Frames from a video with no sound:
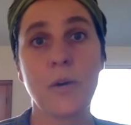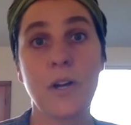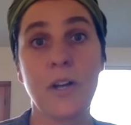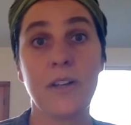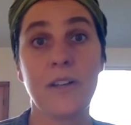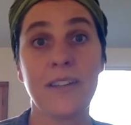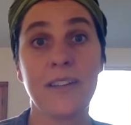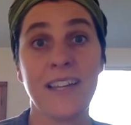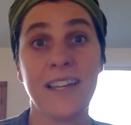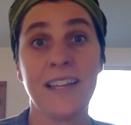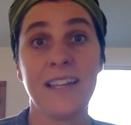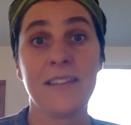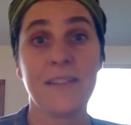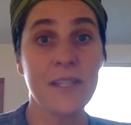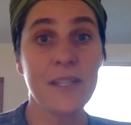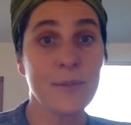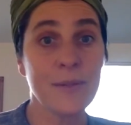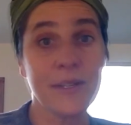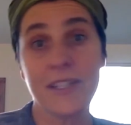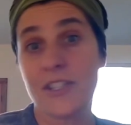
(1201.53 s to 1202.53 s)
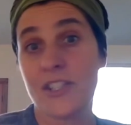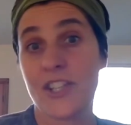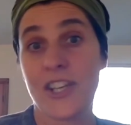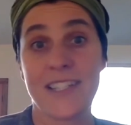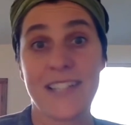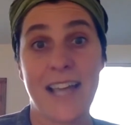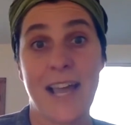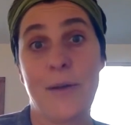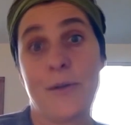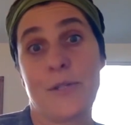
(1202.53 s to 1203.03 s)
Well, Facebook can
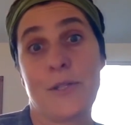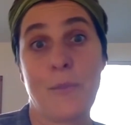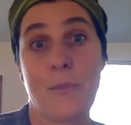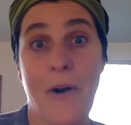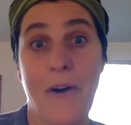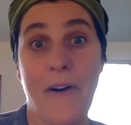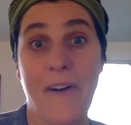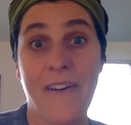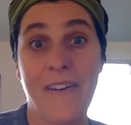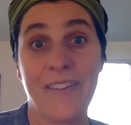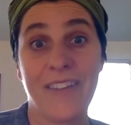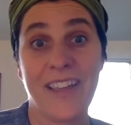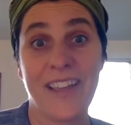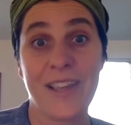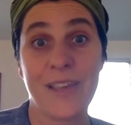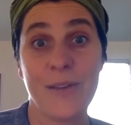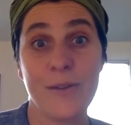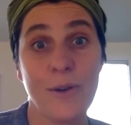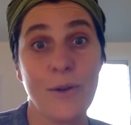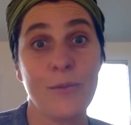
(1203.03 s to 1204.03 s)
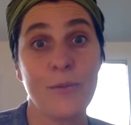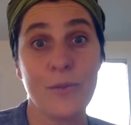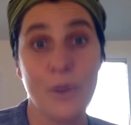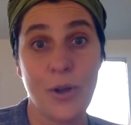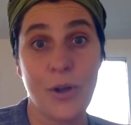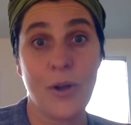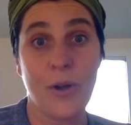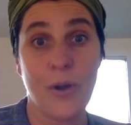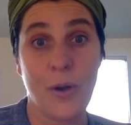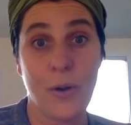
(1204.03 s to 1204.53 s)
shut down tomorrow. Like you don't
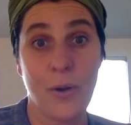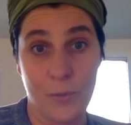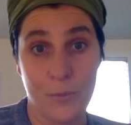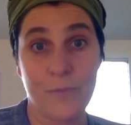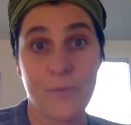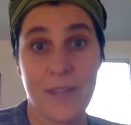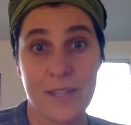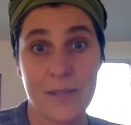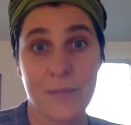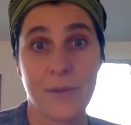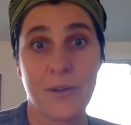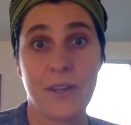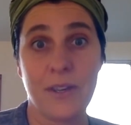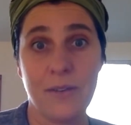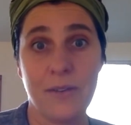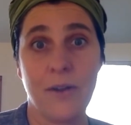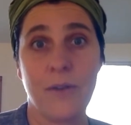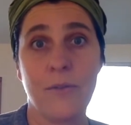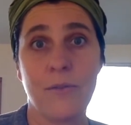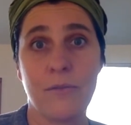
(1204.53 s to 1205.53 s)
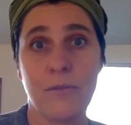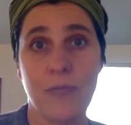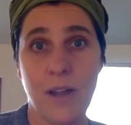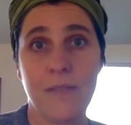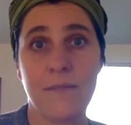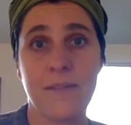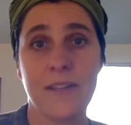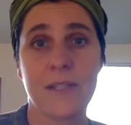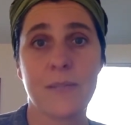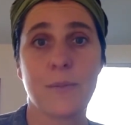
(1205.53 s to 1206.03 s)
own Facebook. You don't
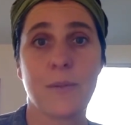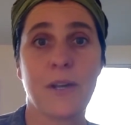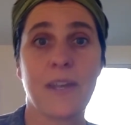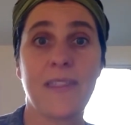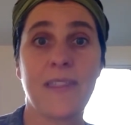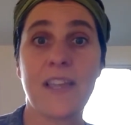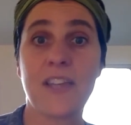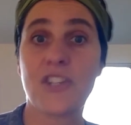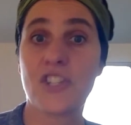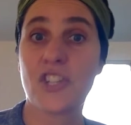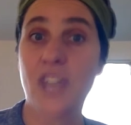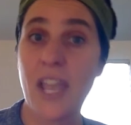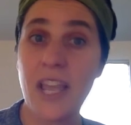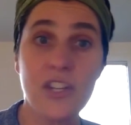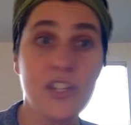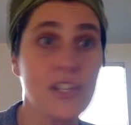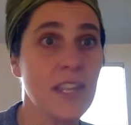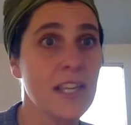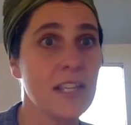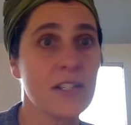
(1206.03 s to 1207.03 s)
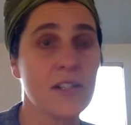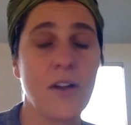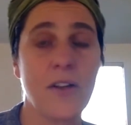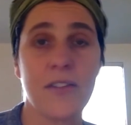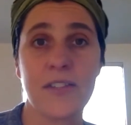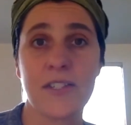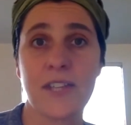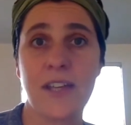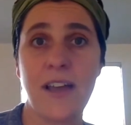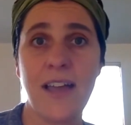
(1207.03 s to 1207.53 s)
run Facebook. Sure. And they mm-hmm. change mm-hmm. things
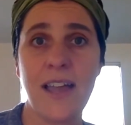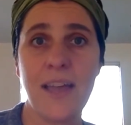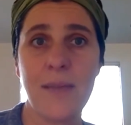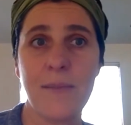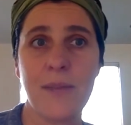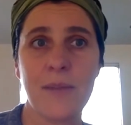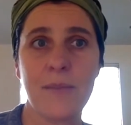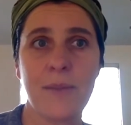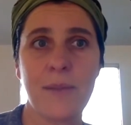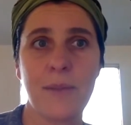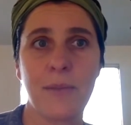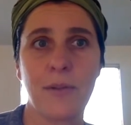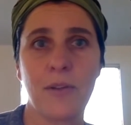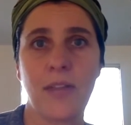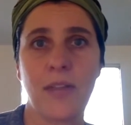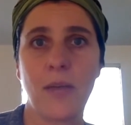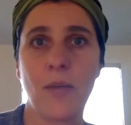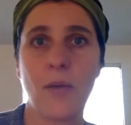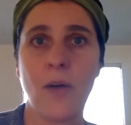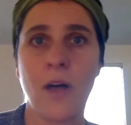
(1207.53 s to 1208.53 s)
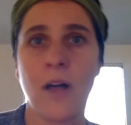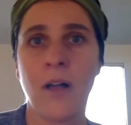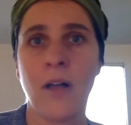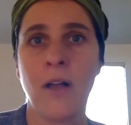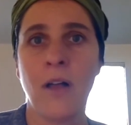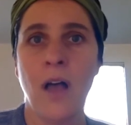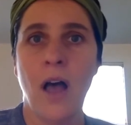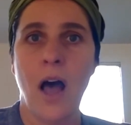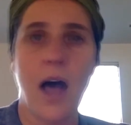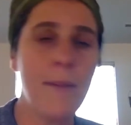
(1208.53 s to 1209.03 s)
all the time. And people are like, well,
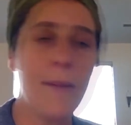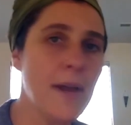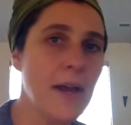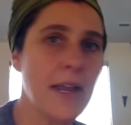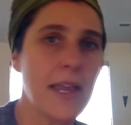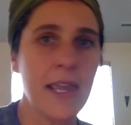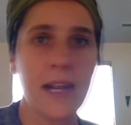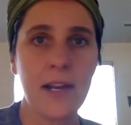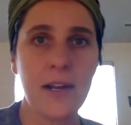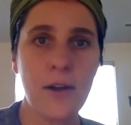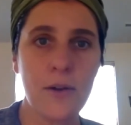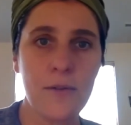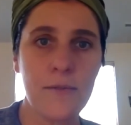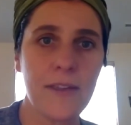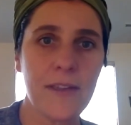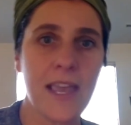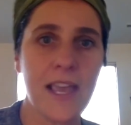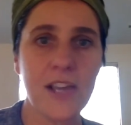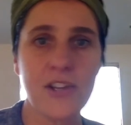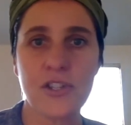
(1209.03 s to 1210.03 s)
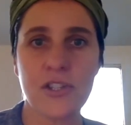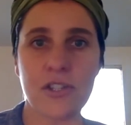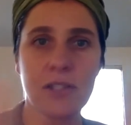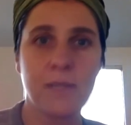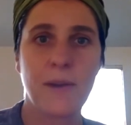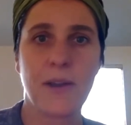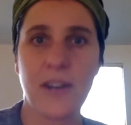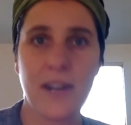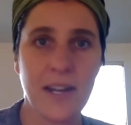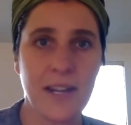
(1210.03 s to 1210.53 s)
I'm not getting notifications
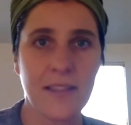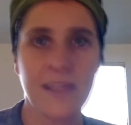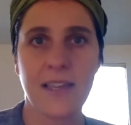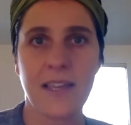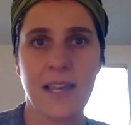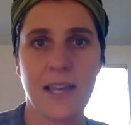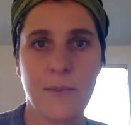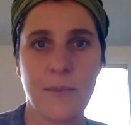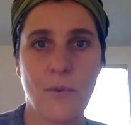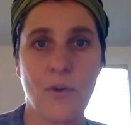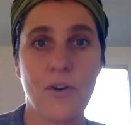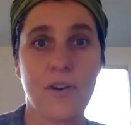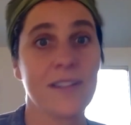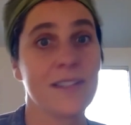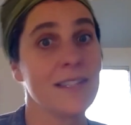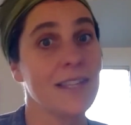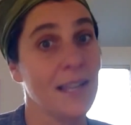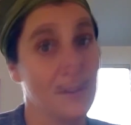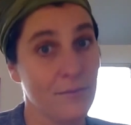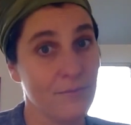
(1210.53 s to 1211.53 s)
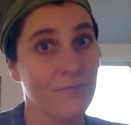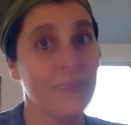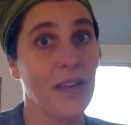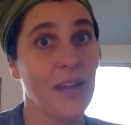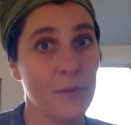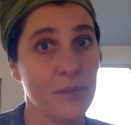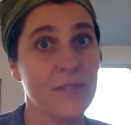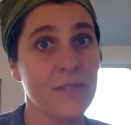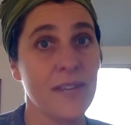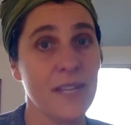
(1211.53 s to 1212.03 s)
about anything anymore. And it's like,
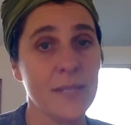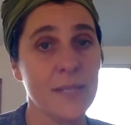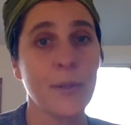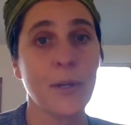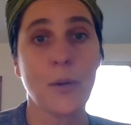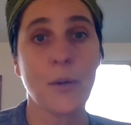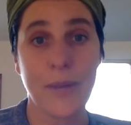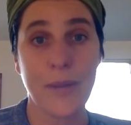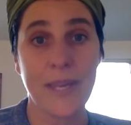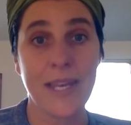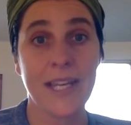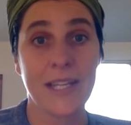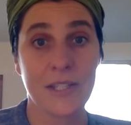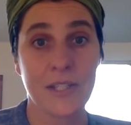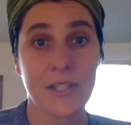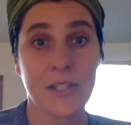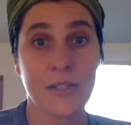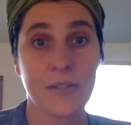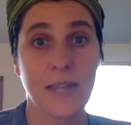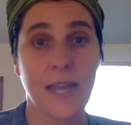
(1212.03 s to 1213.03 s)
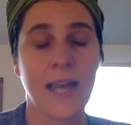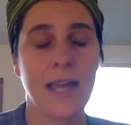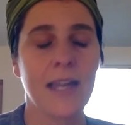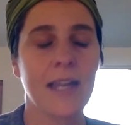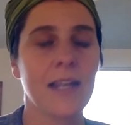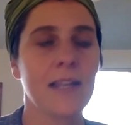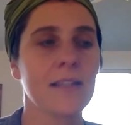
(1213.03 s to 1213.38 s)
that was Facebook. We didn't do that.